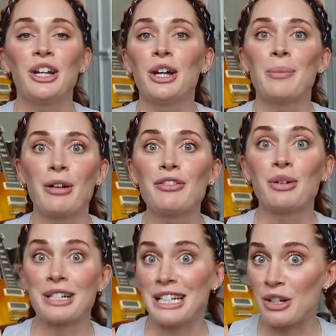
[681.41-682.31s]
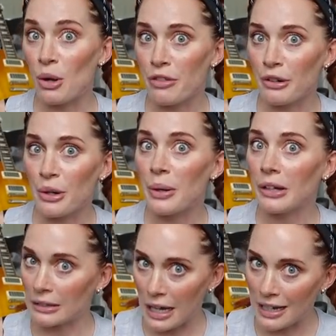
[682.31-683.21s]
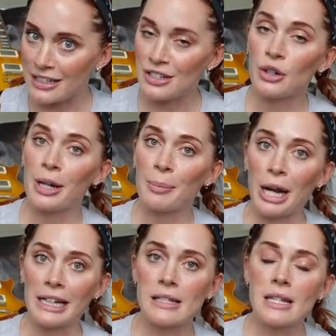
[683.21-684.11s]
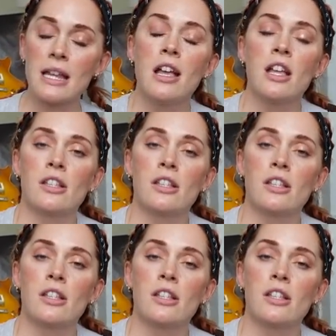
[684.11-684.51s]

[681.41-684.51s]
your pelvic floor did go through a lot during pregnancy.